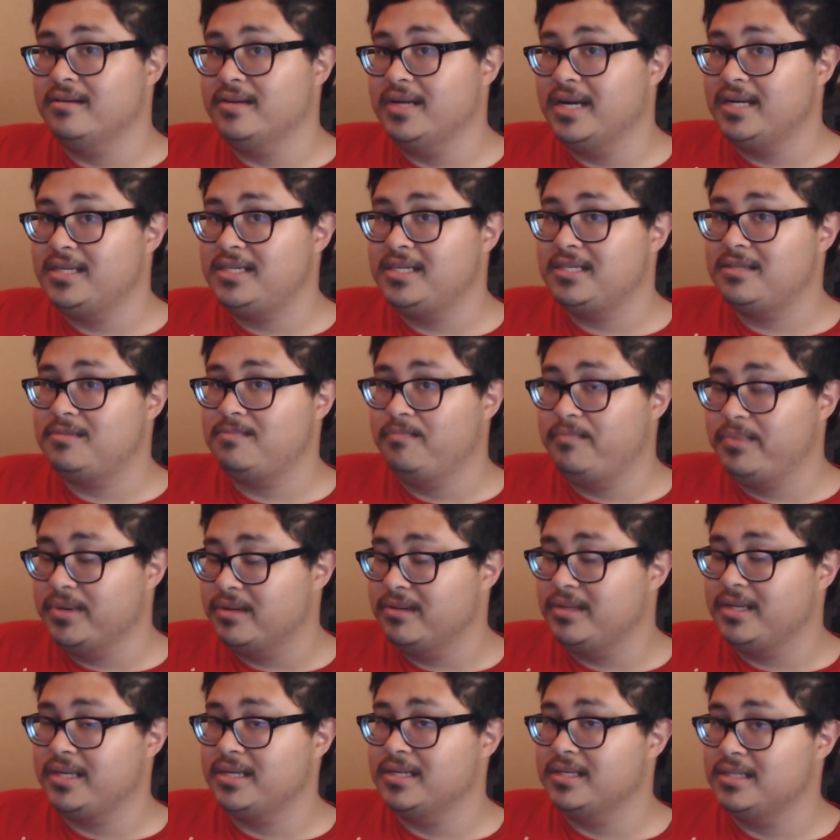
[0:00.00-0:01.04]
Not just
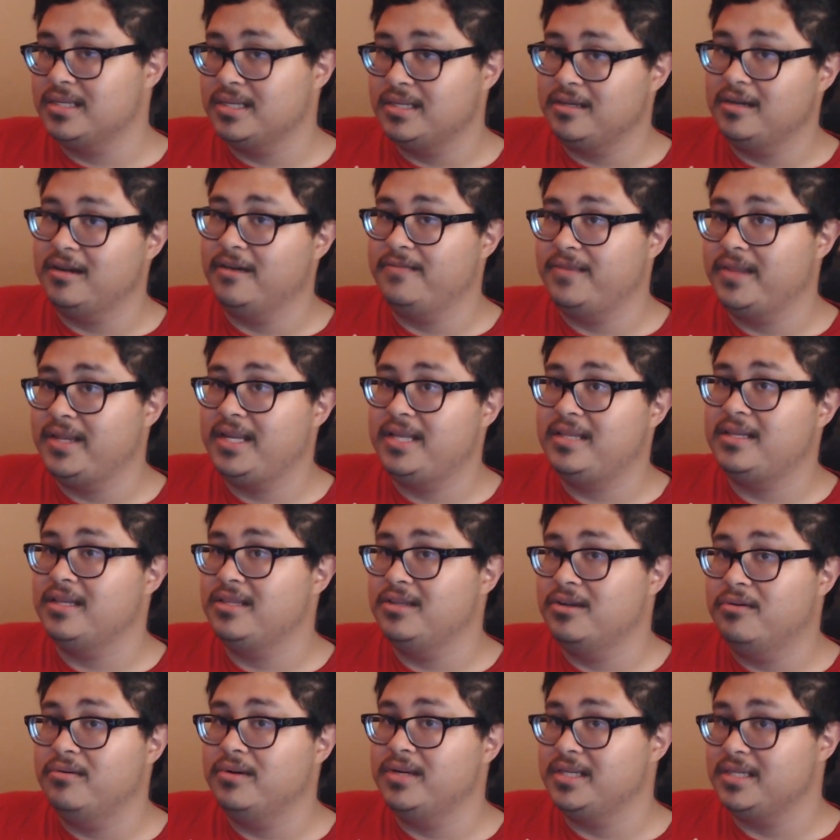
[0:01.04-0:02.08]
building it is enough. They need to
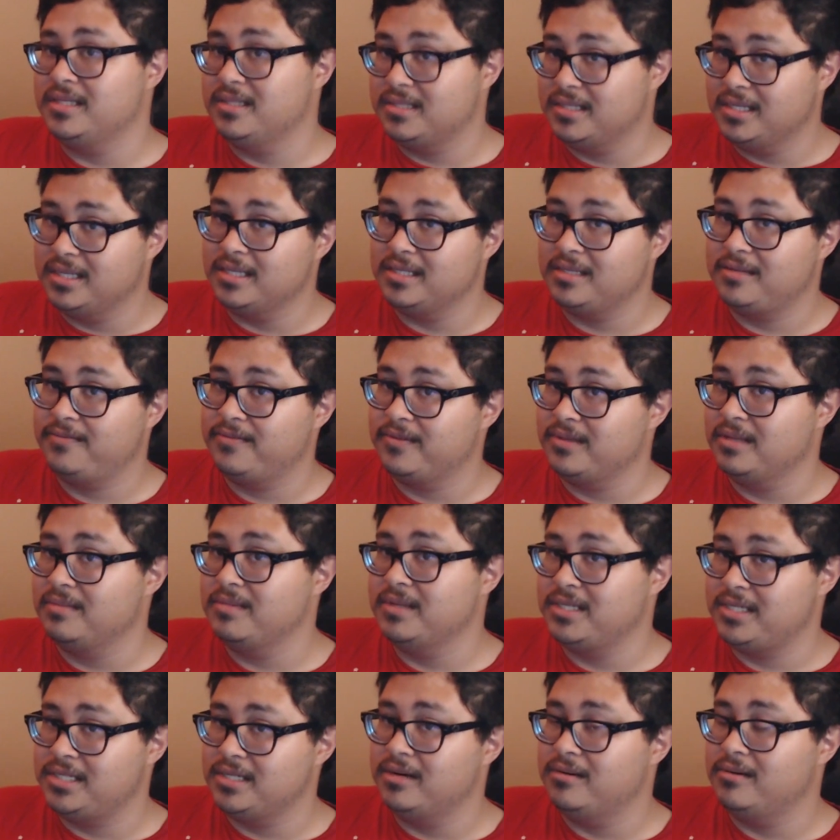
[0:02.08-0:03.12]
know it exists for them
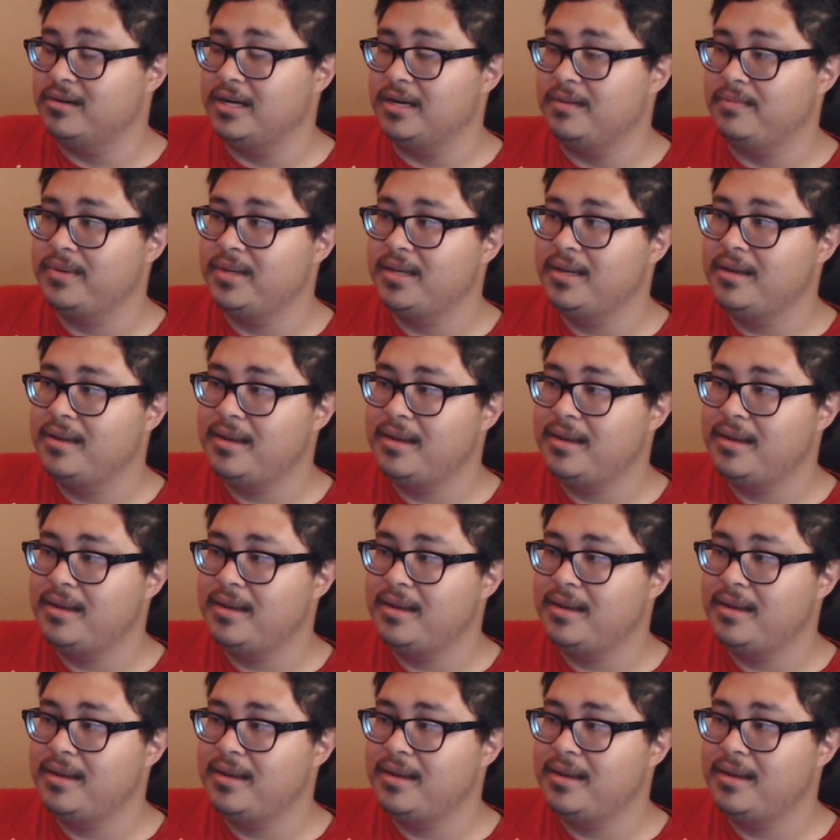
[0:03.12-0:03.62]
to show up.